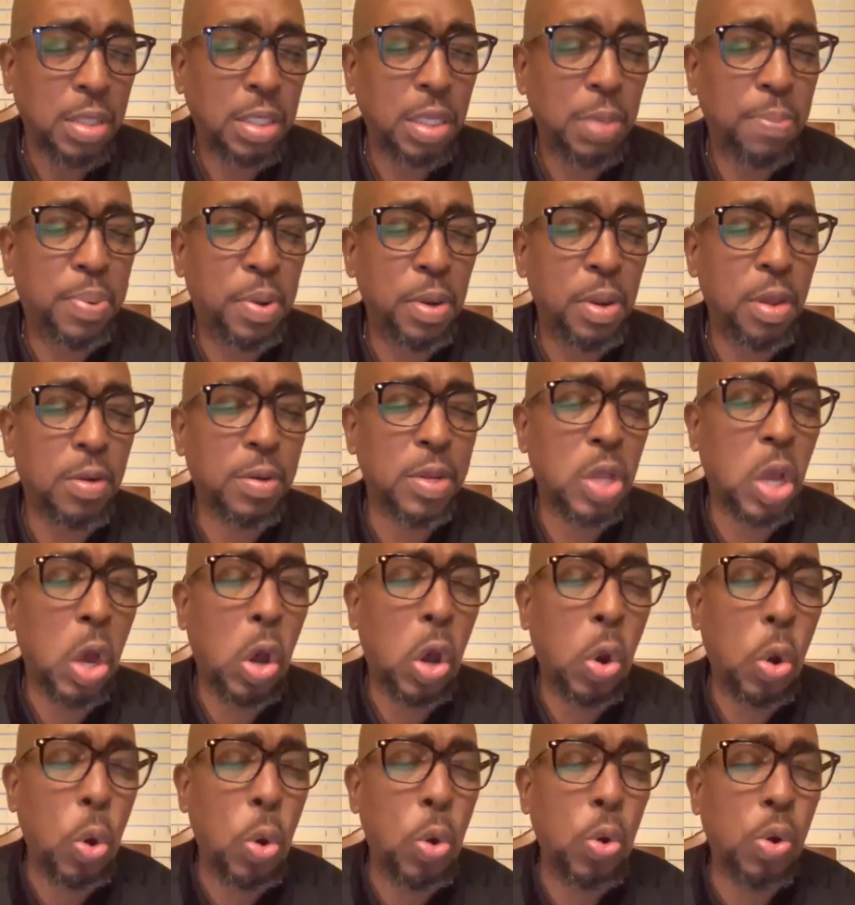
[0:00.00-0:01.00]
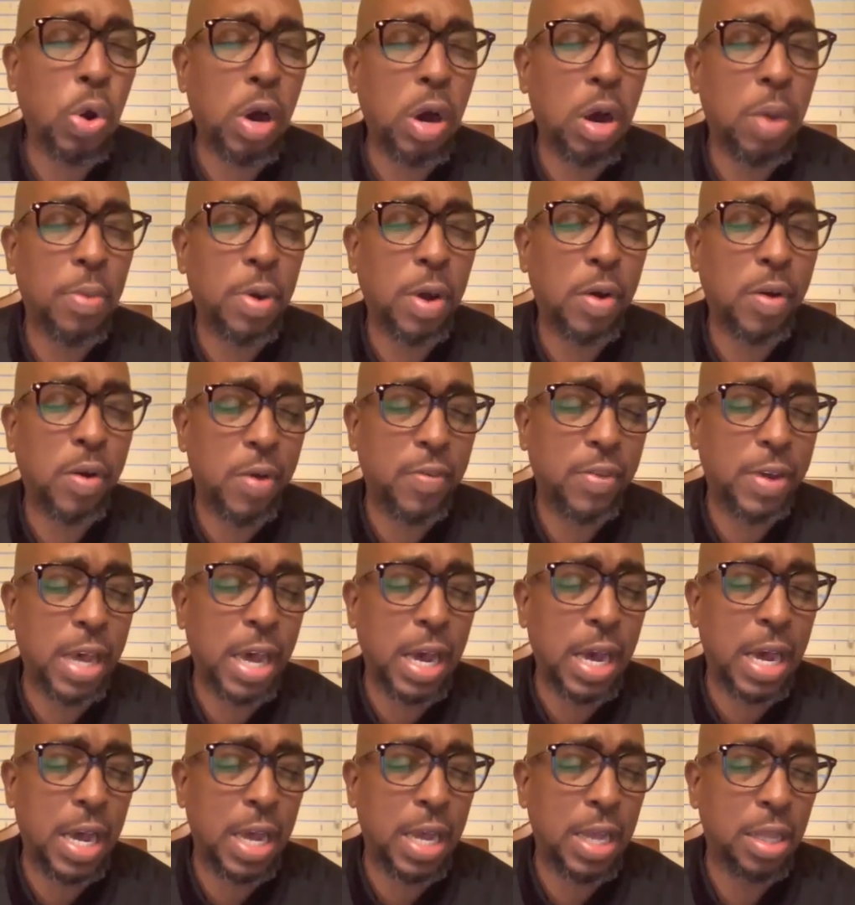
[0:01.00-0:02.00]
See, put on the whole armor of
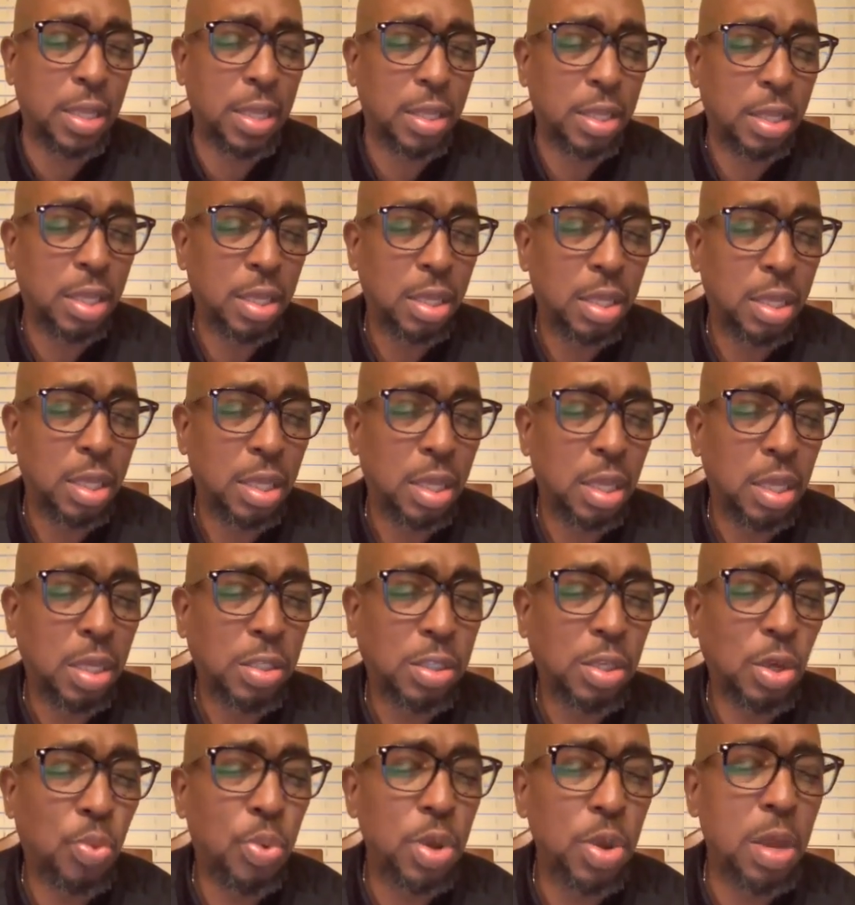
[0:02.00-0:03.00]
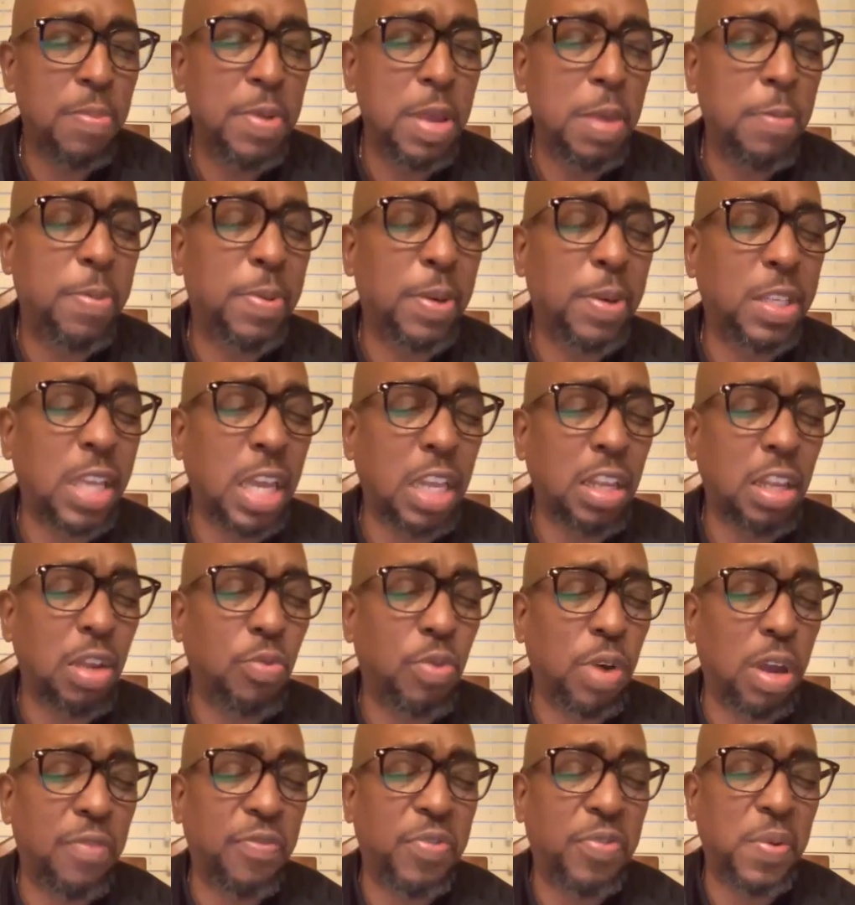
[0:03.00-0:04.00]
God. So we'll be
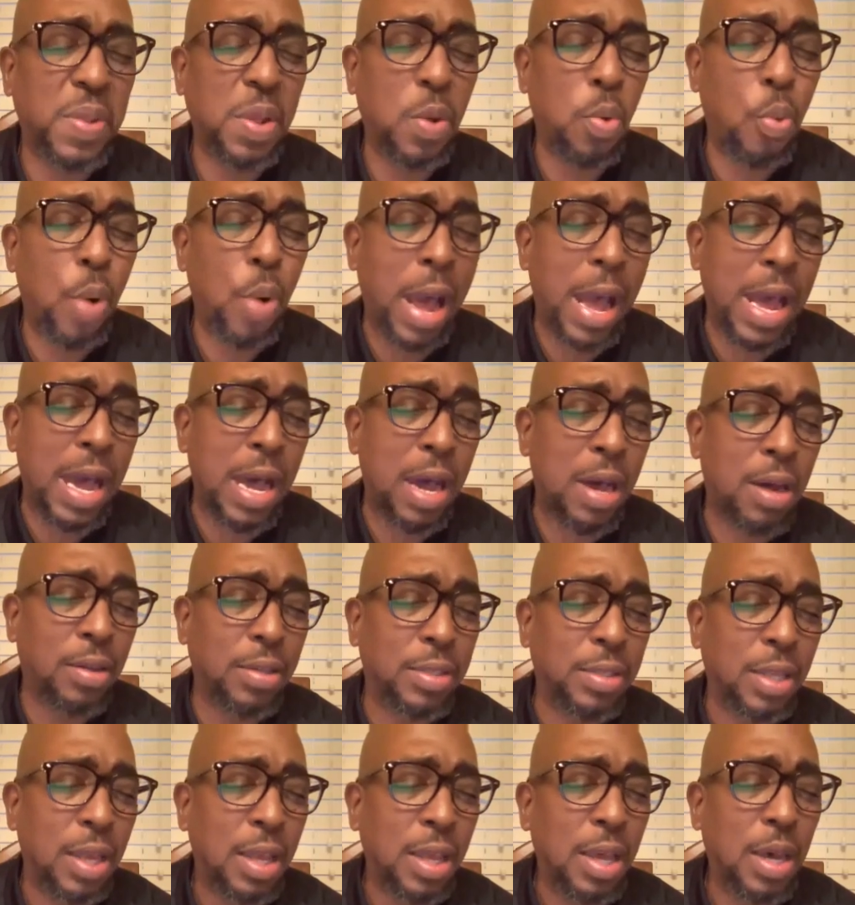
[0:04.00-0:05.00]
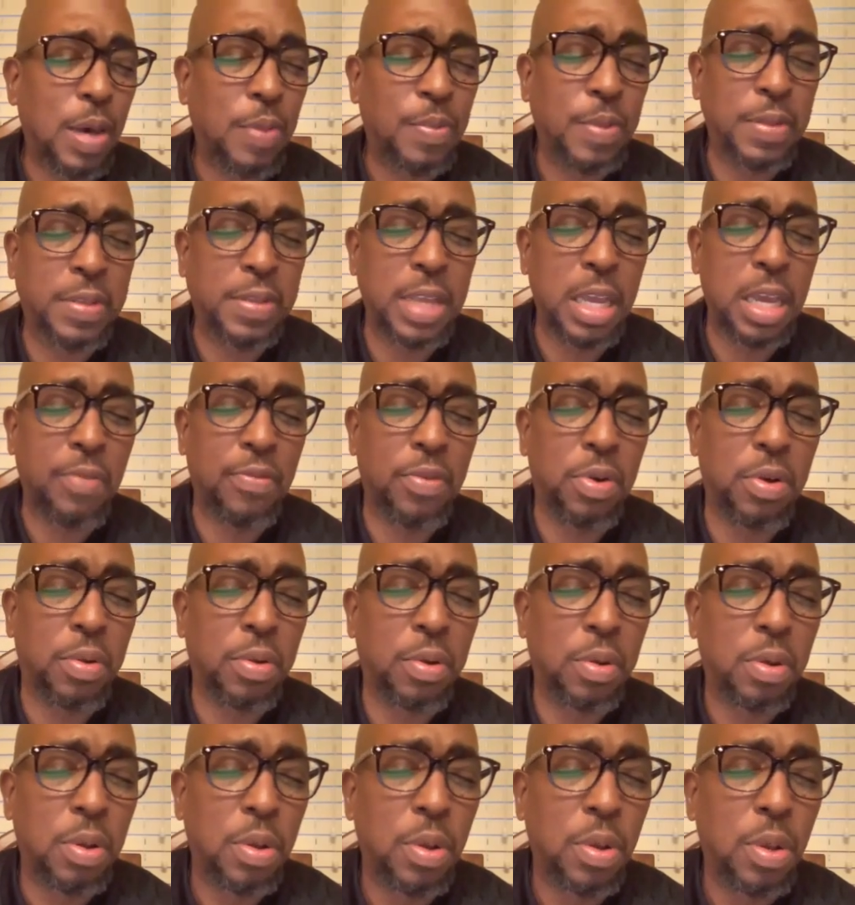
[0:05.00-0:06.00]
protected what from the wiles of the
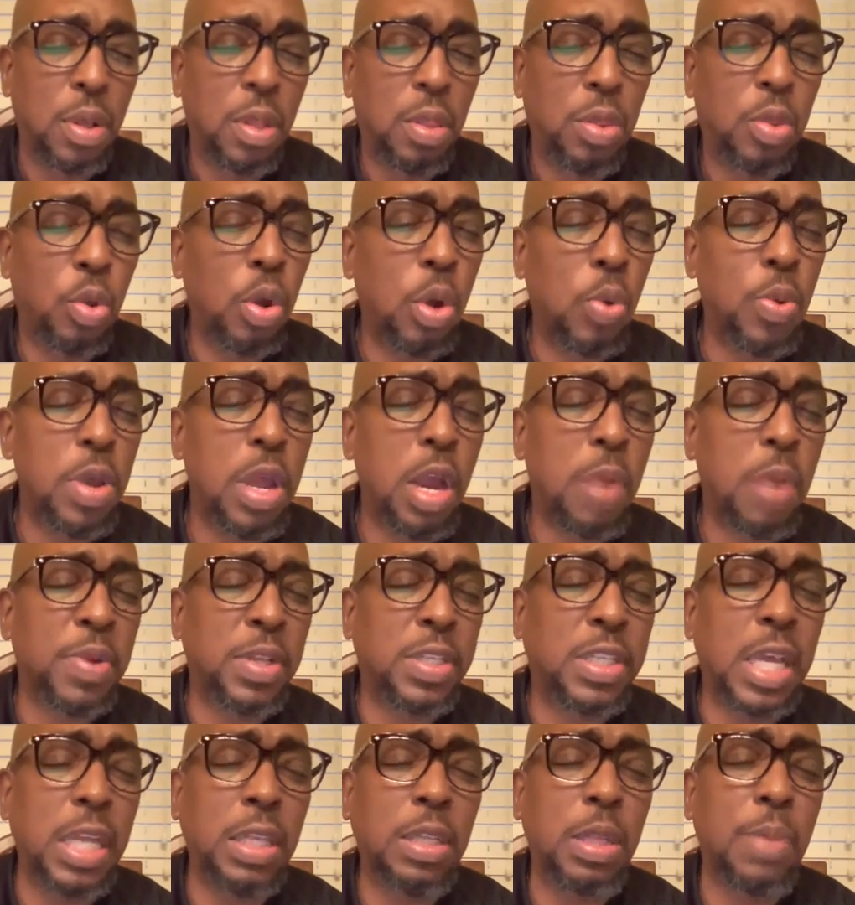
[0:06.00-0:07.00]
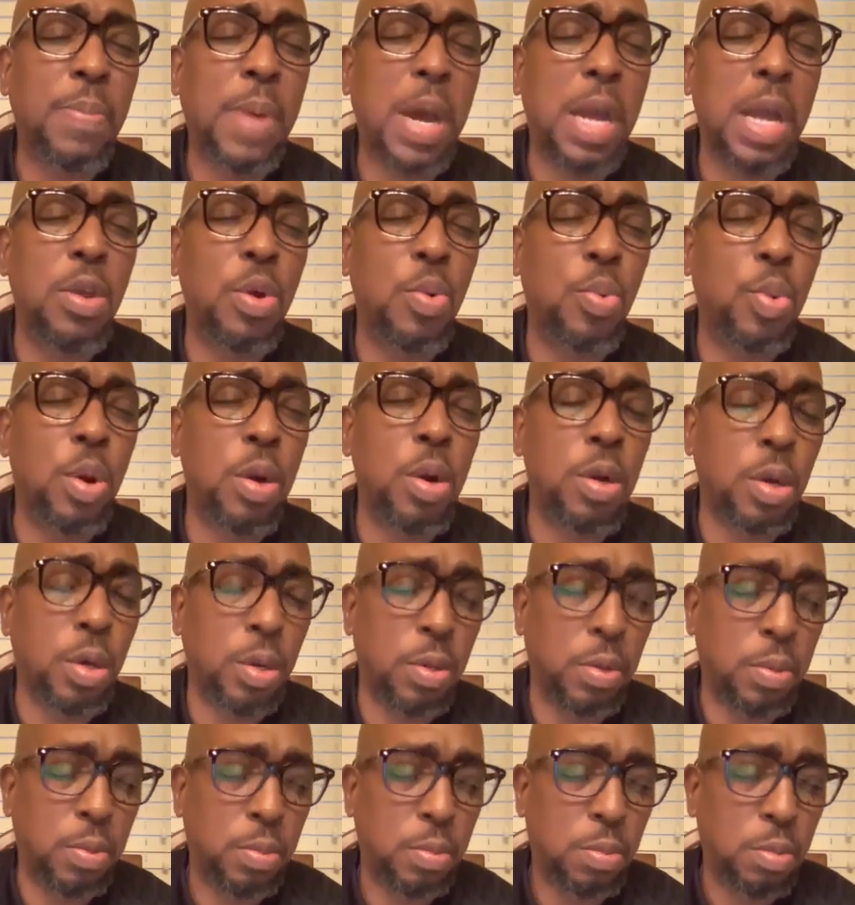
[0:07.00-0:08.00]
devil. Lord, we are protected by your
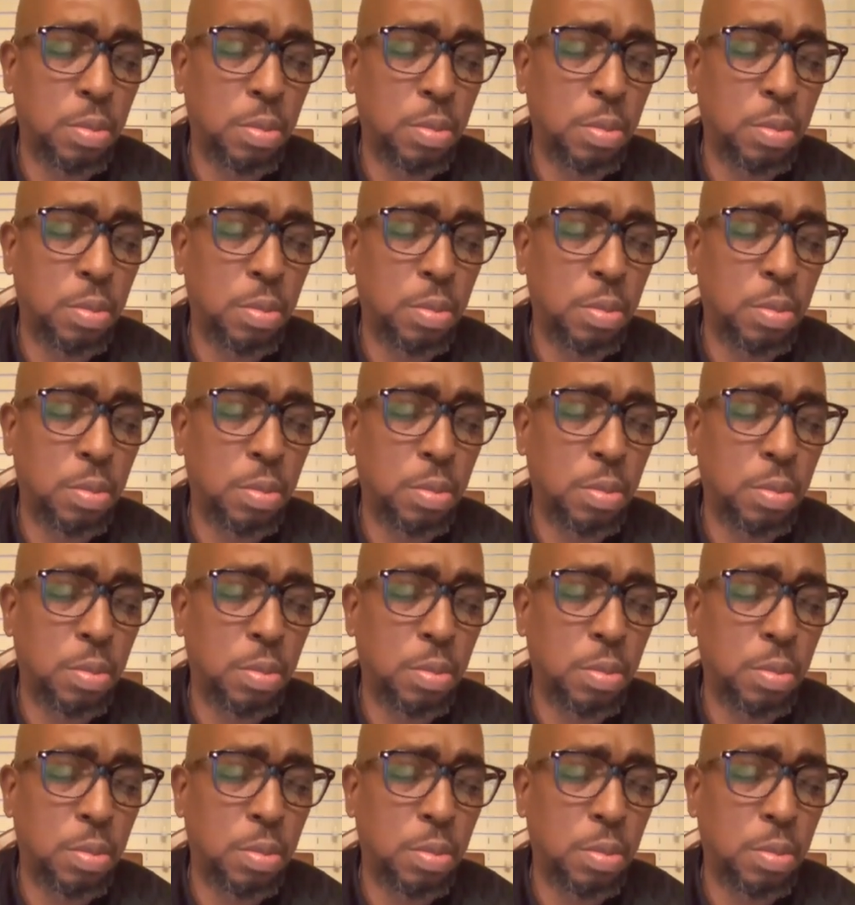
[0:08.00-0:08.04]
word.